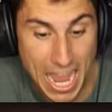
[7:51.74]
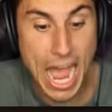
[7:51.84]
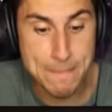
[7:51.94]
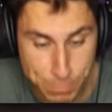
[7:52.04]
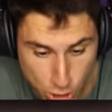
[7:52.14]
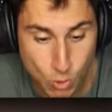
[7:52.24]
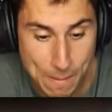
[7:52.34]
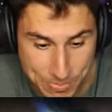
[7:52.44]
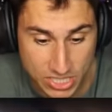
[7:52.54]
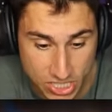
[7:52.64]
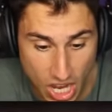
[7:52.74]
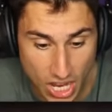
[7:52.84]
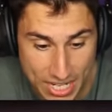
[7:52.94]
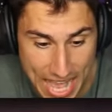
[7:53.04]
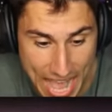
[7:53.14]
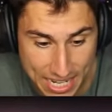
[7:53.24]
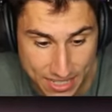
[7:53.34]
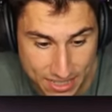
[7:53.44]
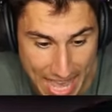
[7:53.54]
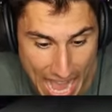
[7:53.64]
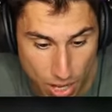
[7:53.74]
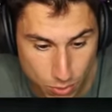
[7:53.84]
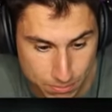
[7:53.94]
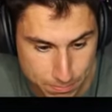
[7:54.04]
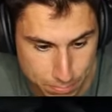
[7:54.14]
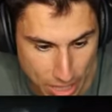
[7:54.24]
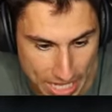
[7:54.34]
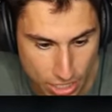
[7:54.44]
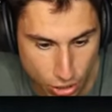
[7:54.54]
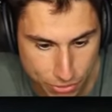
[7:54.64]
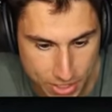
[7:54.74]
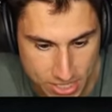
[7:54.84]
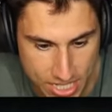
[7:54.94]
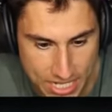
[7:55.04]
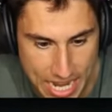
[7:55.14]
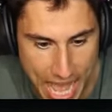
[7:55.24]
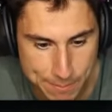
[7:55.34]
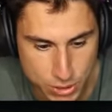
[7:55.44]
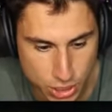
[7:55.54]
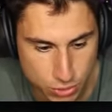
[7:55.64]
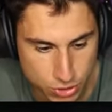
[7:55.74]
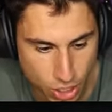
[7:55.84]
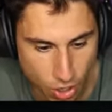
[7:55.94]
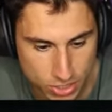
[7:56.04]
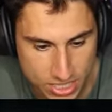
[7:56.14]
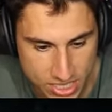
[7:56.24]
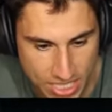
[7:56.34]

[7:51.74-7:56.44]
I blew up the sun, and now planet Earth is in absolute darkness.